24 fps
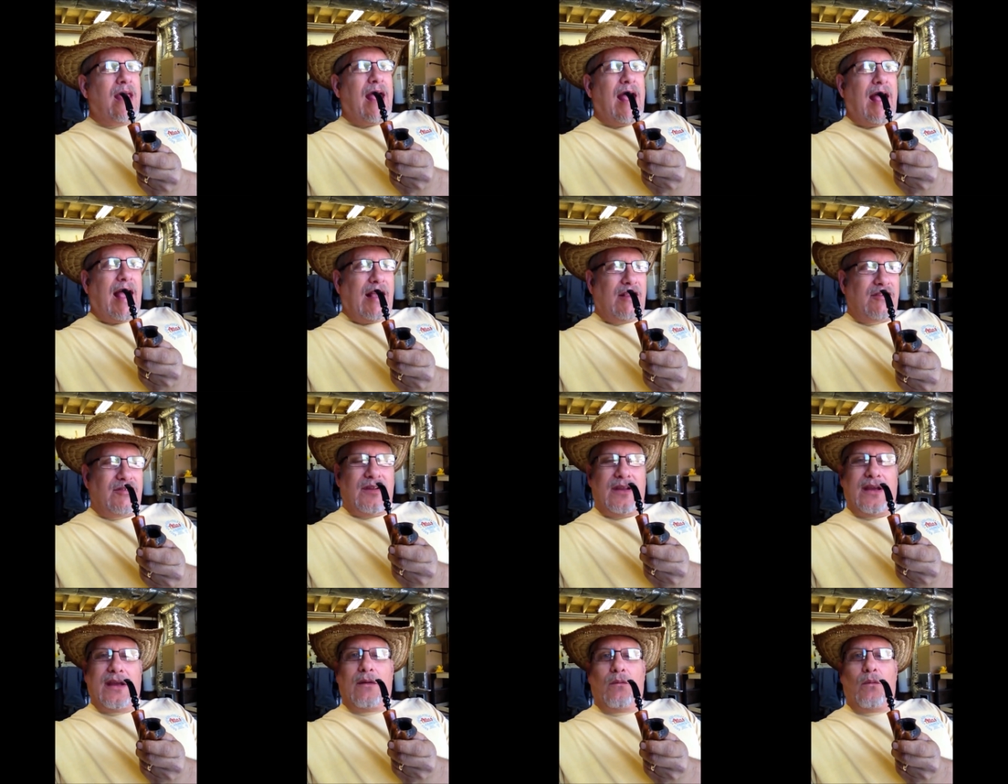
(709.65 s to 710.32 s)

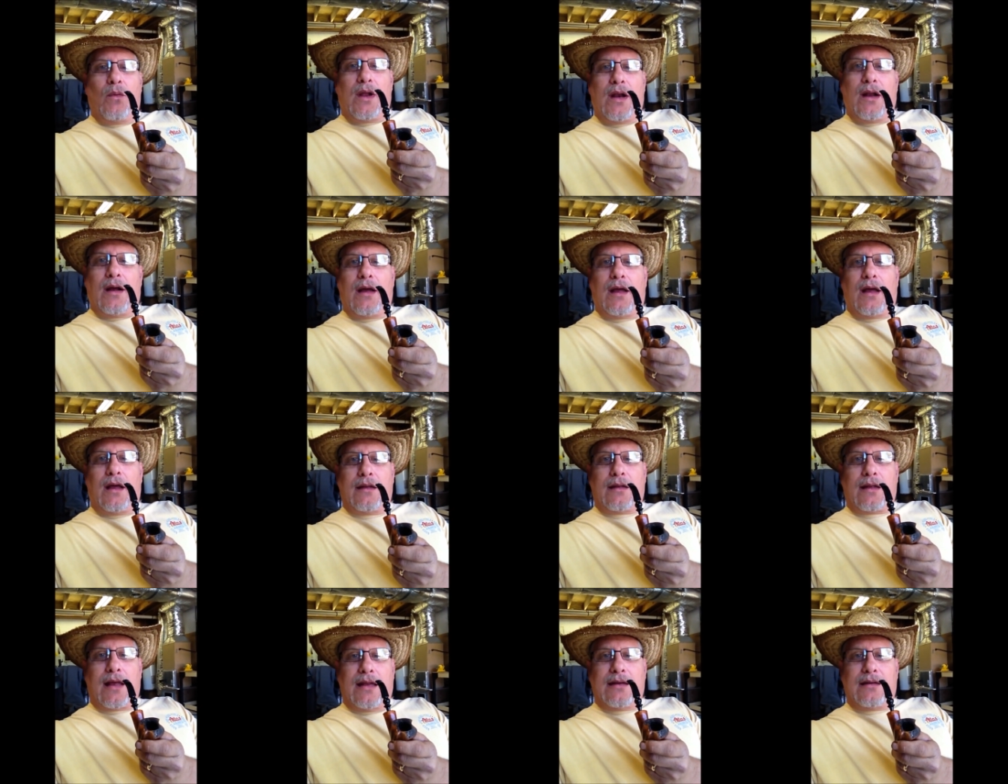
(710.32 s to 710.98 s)
actually what
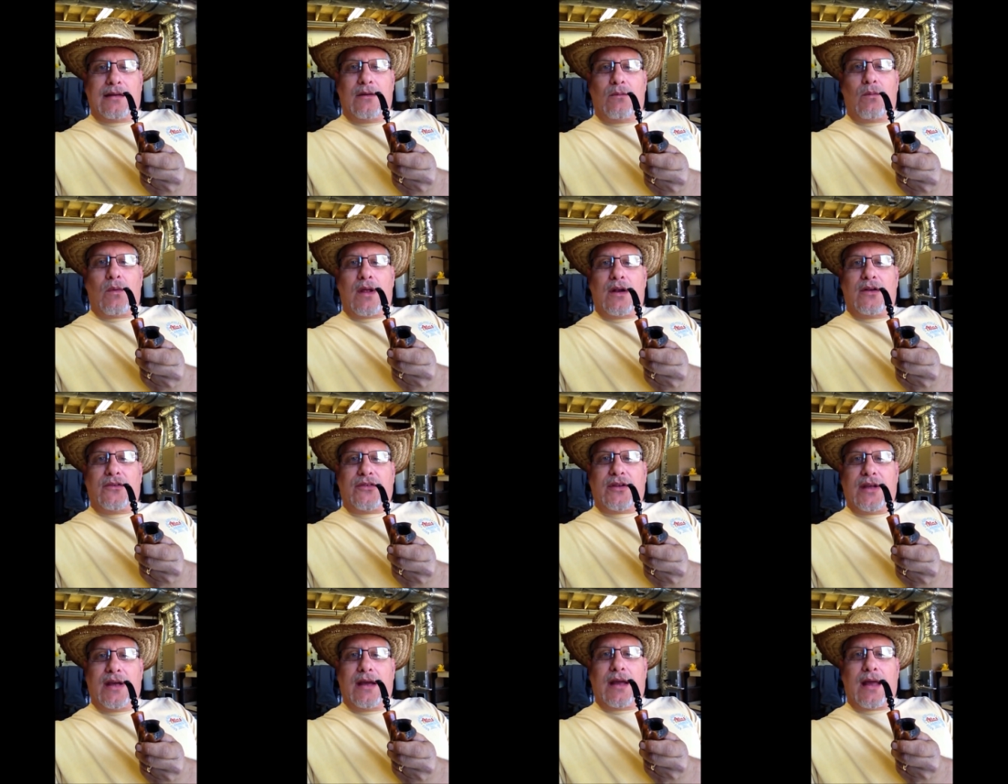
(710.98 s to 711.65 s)
I did want
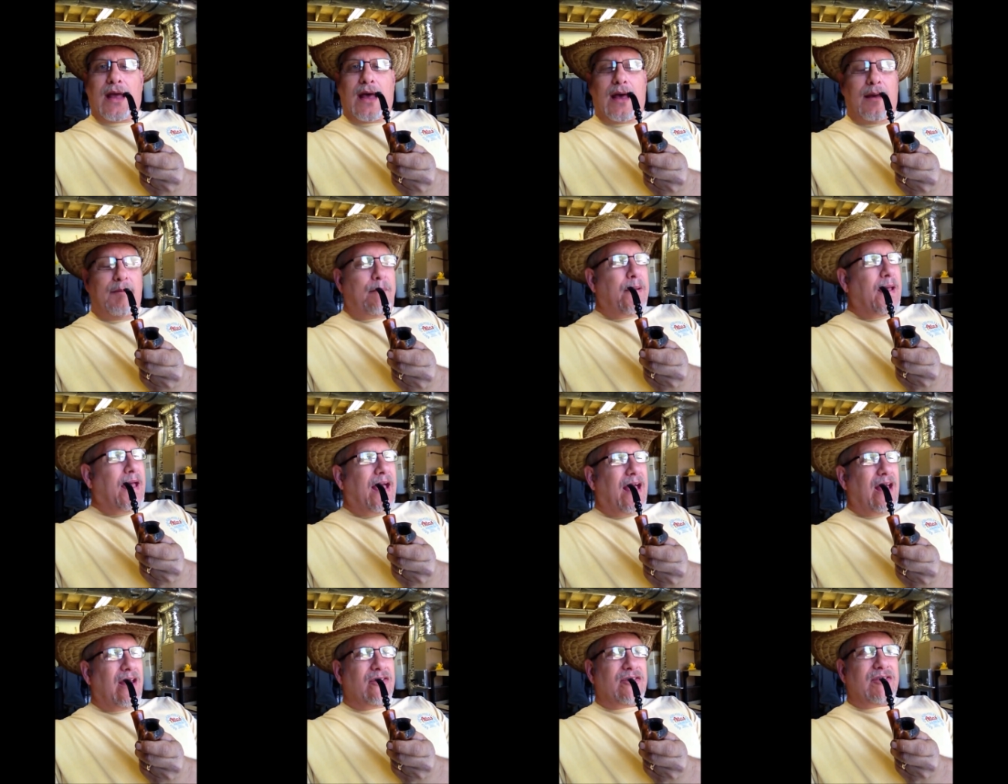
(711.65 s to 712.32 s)
to say, I
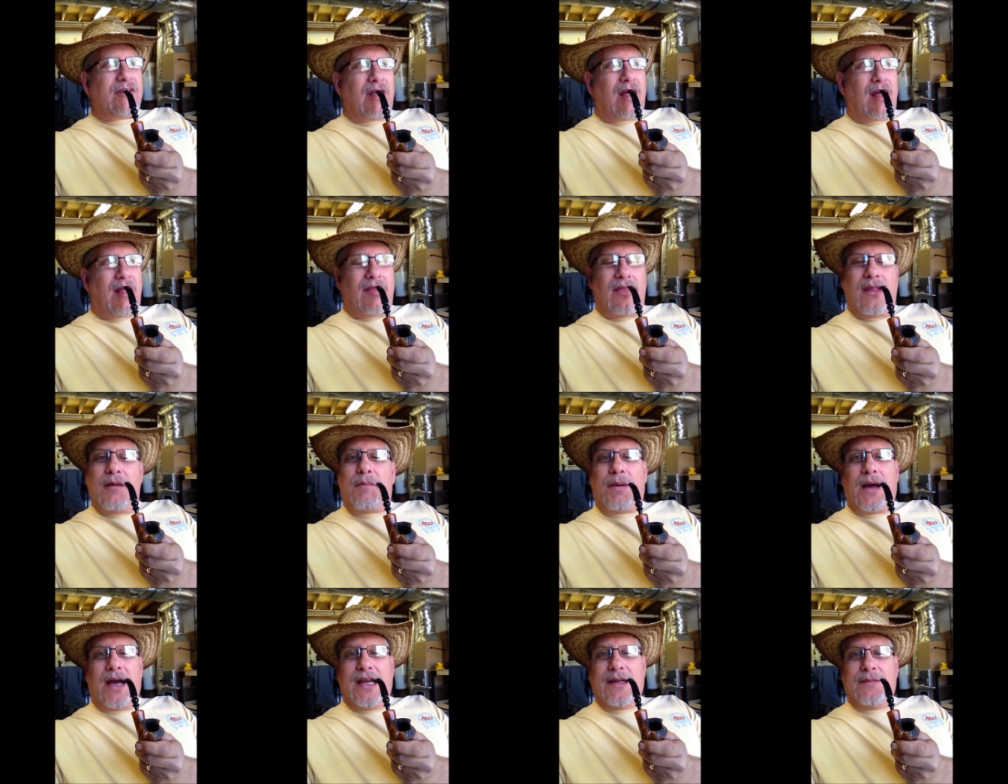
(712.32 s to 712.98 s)
passed on the
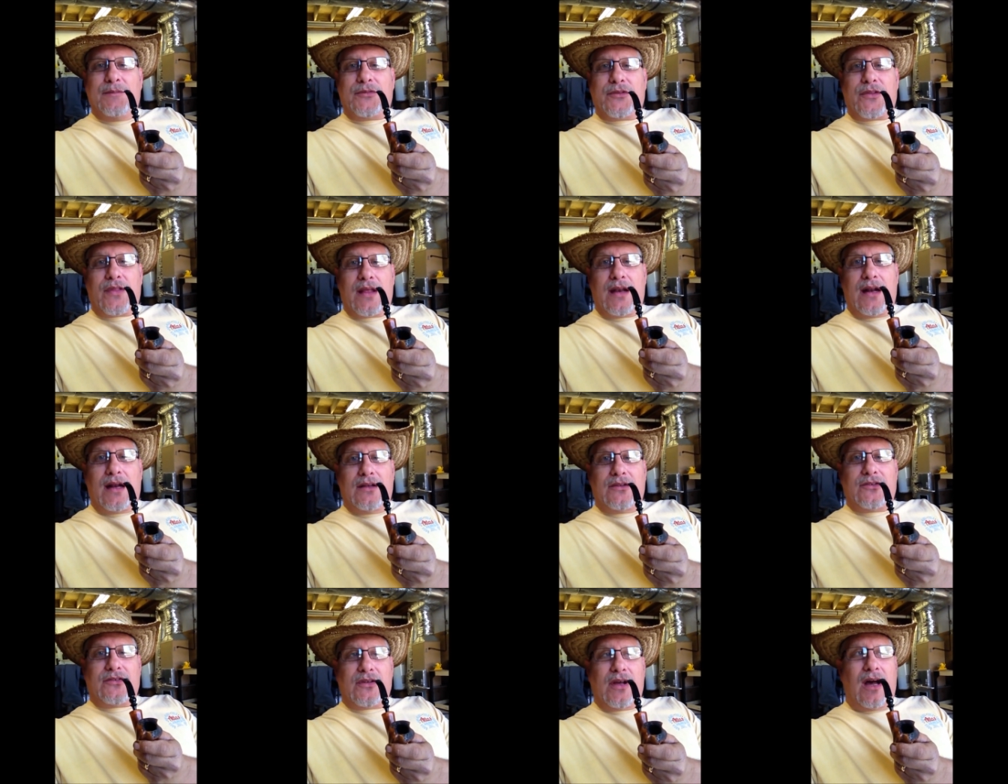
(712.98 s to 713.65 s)
pipes that
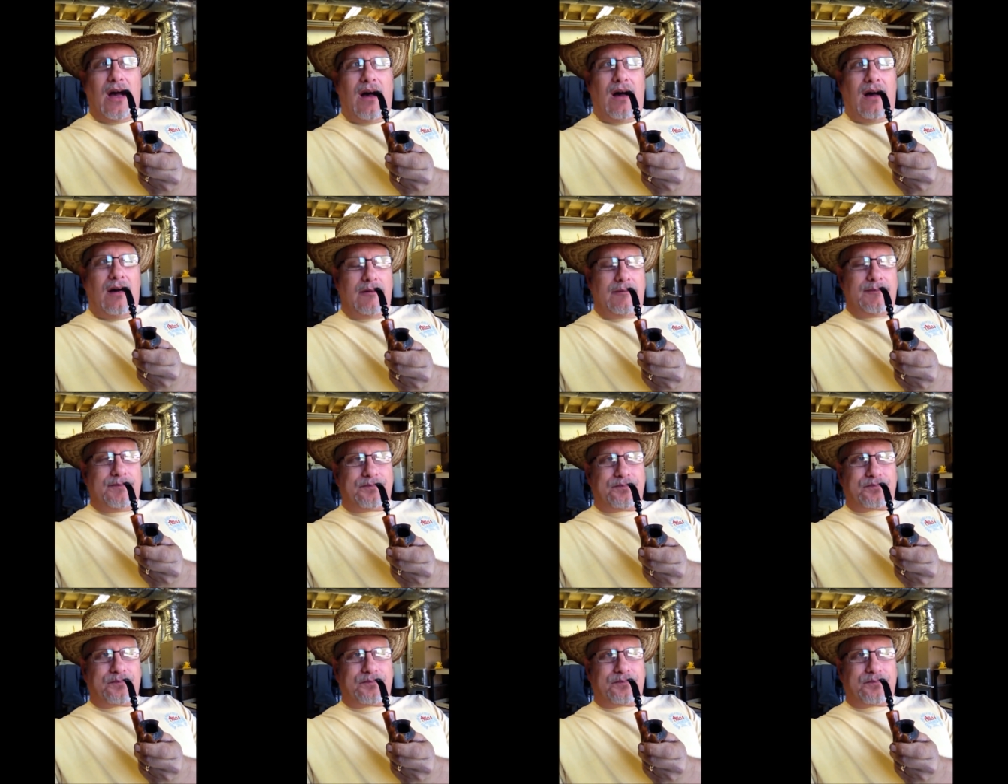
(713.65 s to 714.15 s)
I saw.